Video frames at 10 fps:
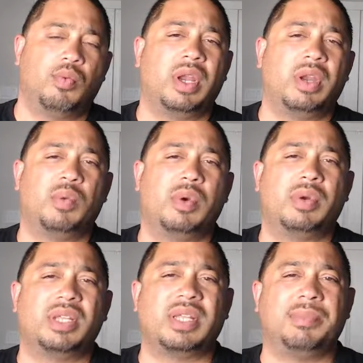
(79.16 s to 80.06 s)

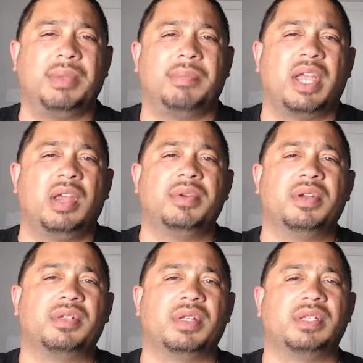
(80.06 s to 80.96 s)
what does that mean, pay your
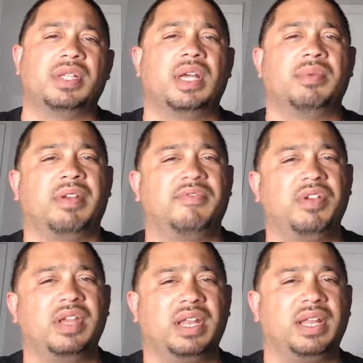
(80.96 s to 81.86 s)
bills on time? If
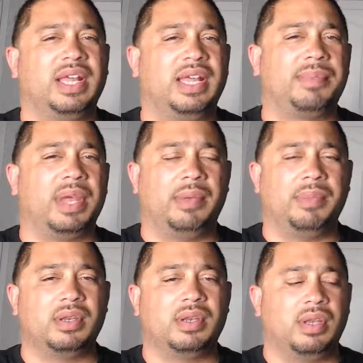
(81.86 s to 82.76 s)
you get a late
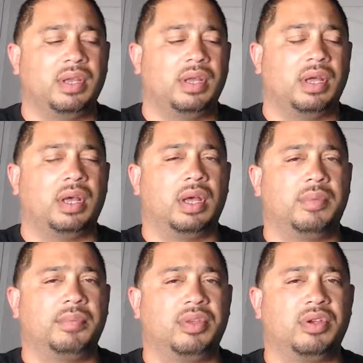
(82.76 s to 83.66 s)
payment,
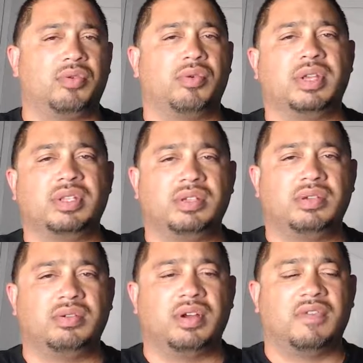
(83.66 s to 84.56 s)
you're going
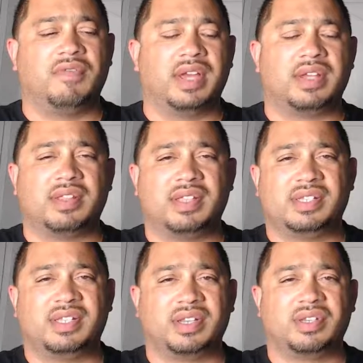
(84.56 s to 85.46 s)
to affect
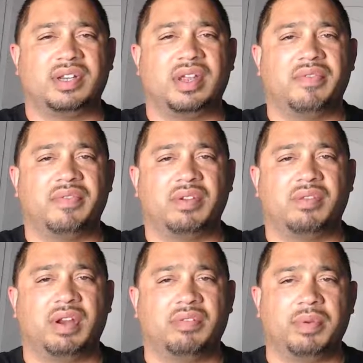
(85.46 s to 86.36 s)
this section of your
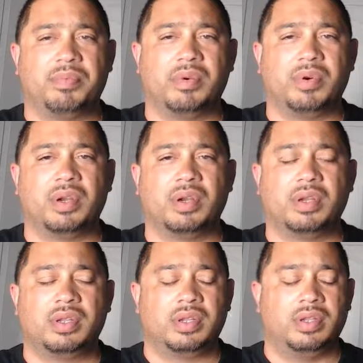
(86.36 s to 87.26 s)
credit report.
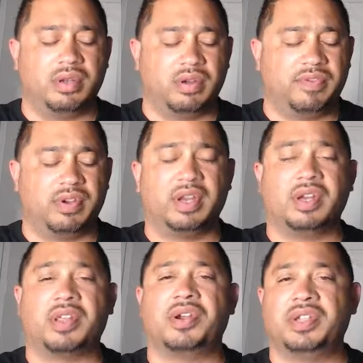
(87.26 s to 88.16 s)
You know, if you're
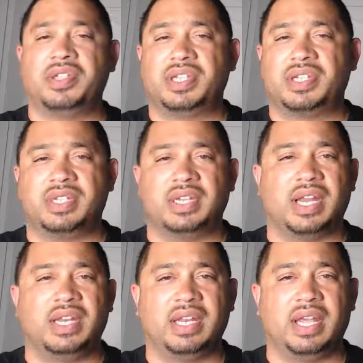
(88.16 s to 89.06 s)
getting a 30, 60,
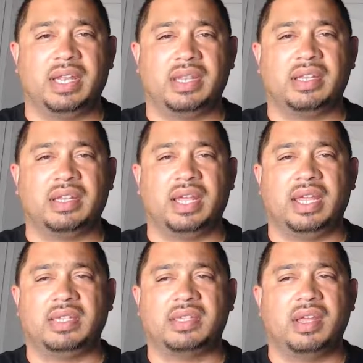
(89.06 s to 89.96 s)
90-day
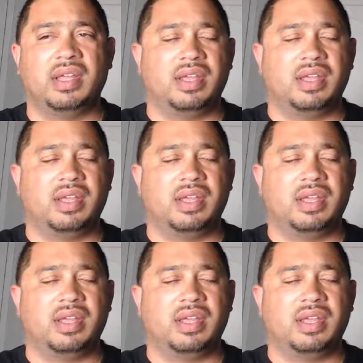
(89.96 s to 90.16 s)
late,